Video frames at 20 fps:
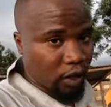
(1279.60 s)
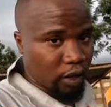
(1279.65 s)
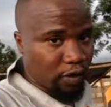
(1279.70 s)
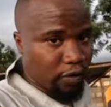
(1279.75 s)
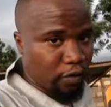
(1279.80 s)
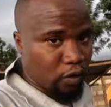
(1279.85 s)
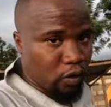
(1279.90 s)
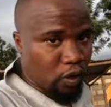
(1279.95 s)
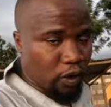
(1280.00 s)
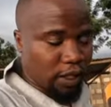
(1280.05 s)

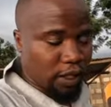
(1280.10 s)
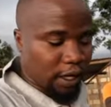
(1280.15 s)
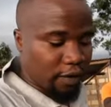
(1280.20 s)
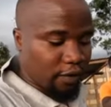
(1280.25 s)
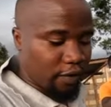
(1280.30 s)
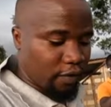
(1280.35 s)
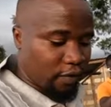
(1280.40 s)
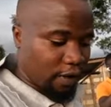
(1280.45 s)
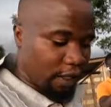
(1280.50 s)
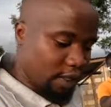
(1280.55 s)
if we don't
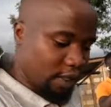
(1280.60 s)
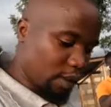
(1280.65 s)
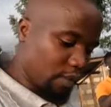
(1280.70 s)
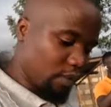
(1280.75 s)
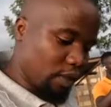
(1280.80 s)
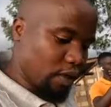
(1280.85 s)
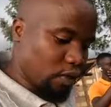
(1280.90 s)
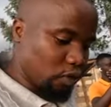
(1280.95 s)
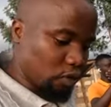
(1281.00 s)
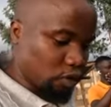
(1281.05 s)
have even
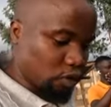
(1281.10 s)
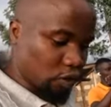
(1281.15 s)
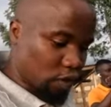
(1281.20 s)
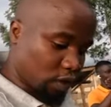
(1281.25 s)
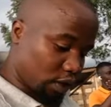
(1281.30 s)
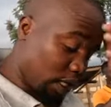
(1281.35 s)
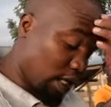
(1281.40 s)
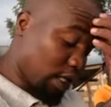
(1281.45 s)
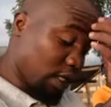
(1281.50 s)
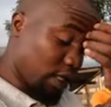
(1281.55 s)
something to
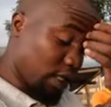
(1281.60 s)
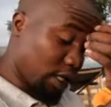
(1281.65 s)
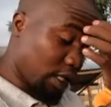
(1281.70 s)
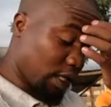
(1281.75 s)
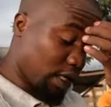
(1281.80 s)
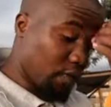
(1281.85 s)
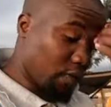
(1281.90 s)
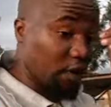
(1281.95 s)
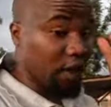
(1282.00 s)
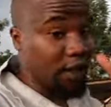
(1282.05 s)
talk, just send
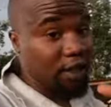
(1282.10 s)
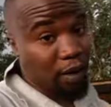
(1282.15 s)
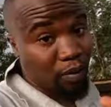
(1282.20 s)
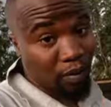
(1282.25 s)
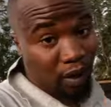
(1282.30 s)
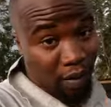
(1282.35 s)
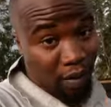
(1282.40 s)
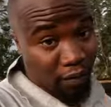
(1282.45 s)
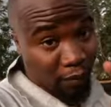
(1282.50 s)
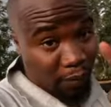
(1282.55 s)
even some
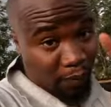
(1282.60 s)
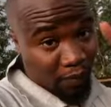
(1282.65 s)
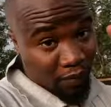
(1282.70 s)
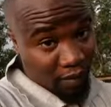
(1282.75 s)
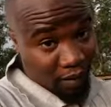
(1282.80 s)
love.